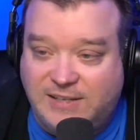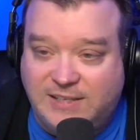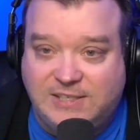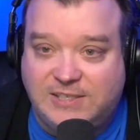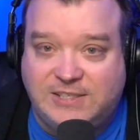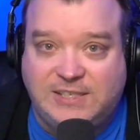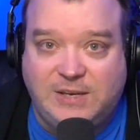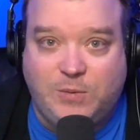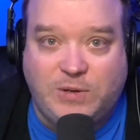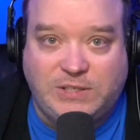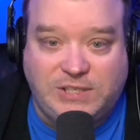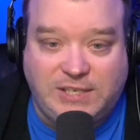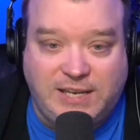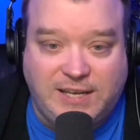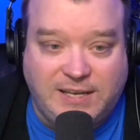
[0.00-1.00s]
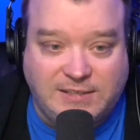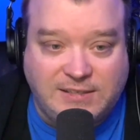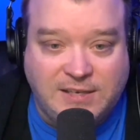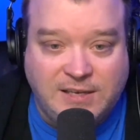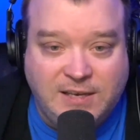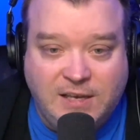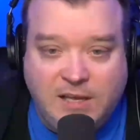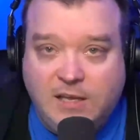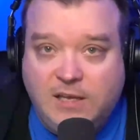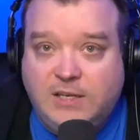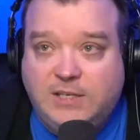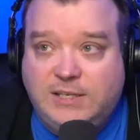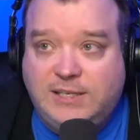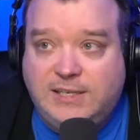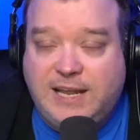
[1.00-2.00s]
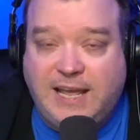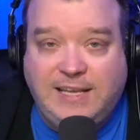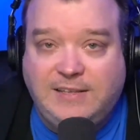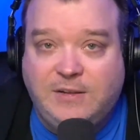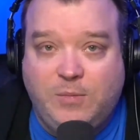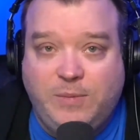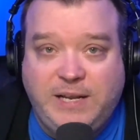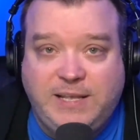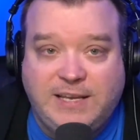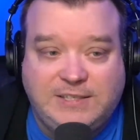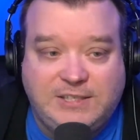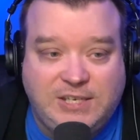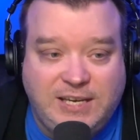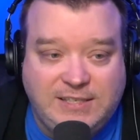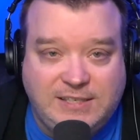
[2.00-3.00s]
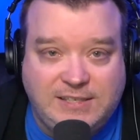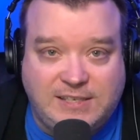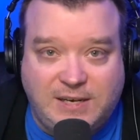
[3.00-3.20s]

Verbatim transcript: Let's just see what she does. Take nobody takes chances